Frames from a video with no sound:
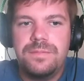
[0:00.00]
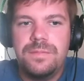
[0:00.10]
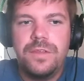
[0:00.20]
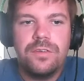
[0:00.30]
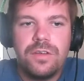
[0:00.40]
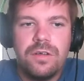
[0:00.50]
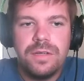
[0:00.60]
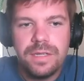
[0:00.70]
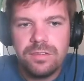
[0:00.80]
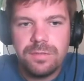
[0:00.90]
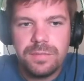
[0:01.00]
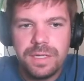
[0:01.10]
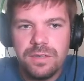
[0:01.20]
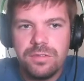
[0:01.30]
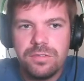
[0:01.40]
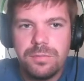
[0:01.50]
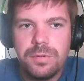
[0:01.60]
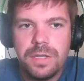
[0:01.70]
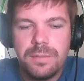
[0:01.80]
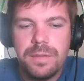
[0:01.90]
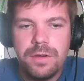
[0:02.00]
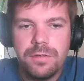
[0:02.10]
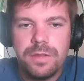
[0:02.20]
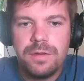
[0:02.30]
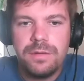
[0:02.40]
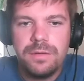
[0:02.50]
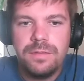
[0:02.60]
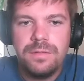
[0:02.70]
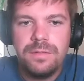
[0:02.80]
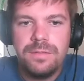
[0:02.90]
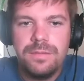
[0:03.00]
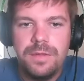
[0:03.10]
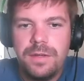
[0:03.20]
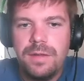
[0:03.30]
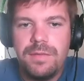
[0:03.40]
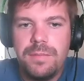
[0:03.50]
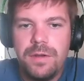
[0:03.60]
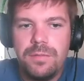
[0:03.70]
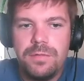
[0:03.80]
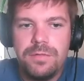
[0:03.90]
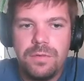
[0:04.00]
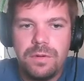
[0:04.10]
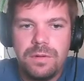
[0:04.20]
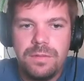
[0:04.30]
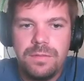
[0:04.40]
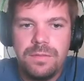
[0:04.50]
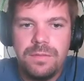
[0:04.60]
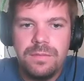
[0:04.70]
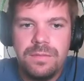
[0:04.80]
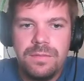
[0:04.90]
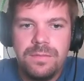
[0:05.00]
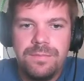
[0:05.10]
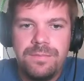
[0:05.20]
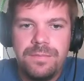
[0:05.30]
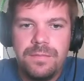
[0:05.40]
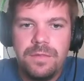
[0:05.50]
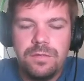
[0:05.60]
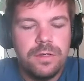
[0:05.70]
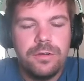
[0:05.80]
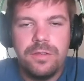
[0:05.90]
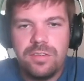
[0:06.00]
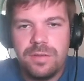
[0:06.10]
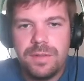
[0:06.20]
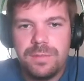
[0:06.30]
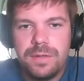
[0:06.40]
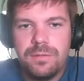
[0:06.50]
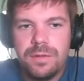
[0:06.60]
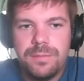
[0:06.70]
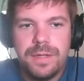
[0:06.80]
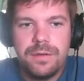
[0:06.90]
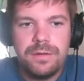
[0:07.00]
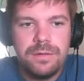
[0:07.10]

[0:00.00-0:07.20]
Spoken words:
They're just calling it something else and then putting a meter there. You didn't have the meter before. It's literally the same thing, but with a meter.